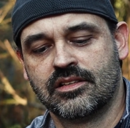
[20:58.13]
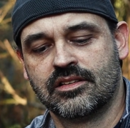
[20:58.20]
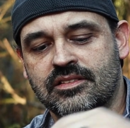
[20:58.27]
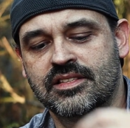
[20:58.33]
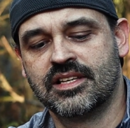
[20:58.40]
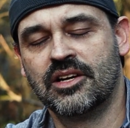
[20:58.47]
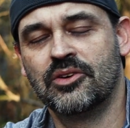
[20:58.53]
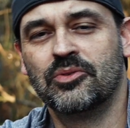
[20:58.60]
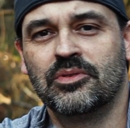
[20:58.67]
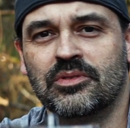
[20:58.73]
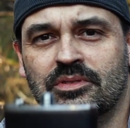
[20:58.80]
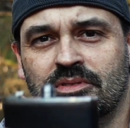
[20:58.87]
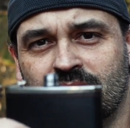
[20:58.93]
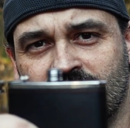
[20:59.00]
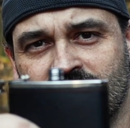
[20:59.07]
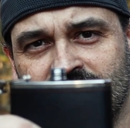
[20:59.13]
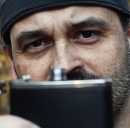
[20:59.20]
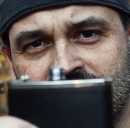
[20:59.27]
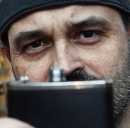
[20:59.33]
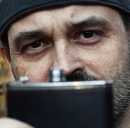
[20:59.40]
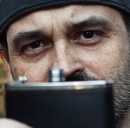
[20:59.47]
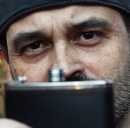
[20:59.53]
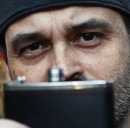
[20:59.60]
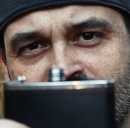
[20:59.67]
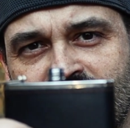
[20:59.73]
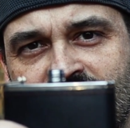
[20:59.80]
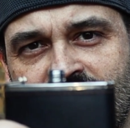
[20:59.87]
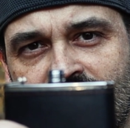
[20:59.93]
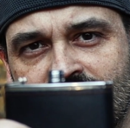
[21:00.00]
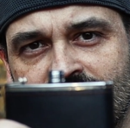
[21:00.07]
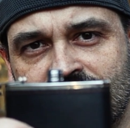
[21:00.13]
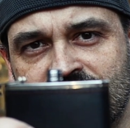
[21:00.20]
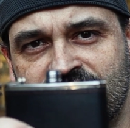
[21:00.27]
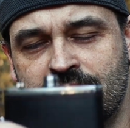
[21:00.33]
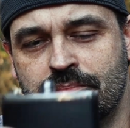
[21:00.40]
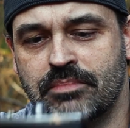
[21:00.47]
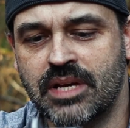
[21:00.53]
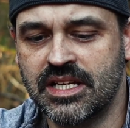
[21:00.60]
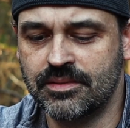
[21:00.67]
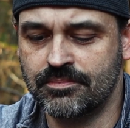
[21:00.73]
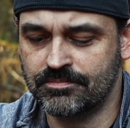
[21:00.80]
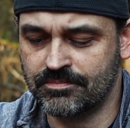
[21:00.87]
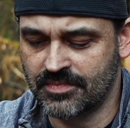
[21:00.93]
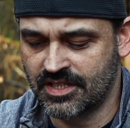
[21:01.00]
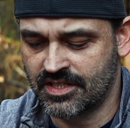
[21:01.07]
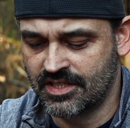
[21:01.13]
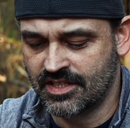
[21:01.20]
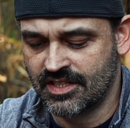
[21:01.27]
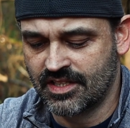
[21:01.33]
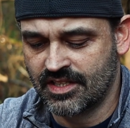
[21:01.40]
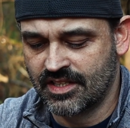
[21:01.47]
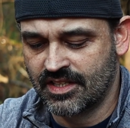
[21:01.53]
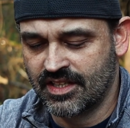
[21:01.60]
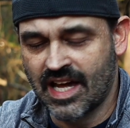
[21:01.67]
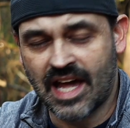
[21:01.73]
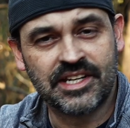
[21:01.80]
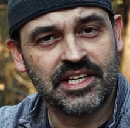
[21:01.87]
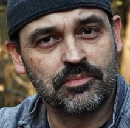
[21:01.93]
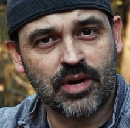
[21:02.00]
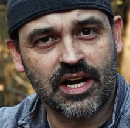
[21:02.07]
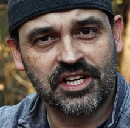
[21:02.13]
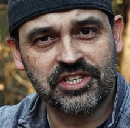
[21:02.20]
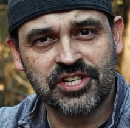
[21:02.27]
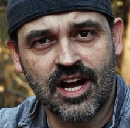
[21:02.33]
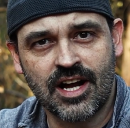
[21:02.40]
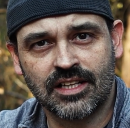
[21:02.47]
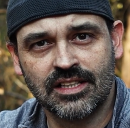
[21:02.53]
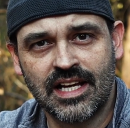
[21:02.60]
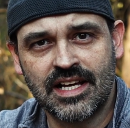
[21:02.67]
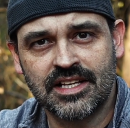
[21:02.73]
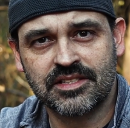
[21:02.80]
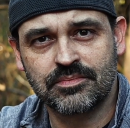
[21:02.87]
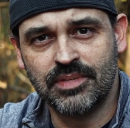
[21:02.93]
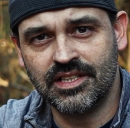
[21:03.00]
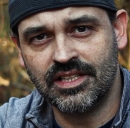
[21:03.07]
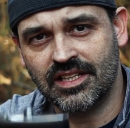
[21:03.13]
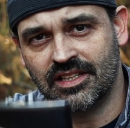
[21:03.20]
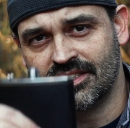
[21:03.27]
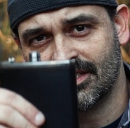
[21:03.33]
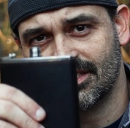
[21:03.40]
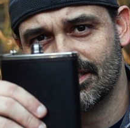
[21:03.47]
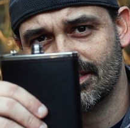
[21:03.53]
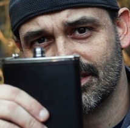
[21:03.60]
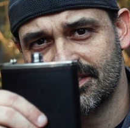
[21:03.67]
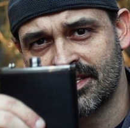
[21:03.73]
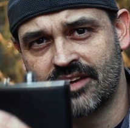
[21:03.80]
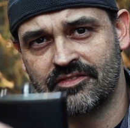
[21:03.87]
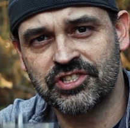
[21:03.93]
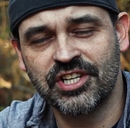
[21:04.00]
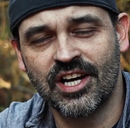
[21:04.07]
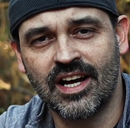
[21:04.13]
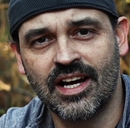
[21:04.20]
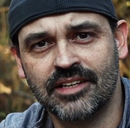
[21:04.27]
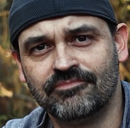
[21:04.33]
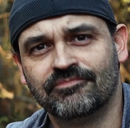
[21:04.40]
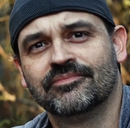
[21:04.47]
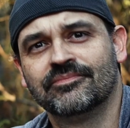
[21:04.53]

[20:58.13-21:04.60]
So, this is some vanilla Jim Beam. I didn't bring a shot glass, but let's have a shot.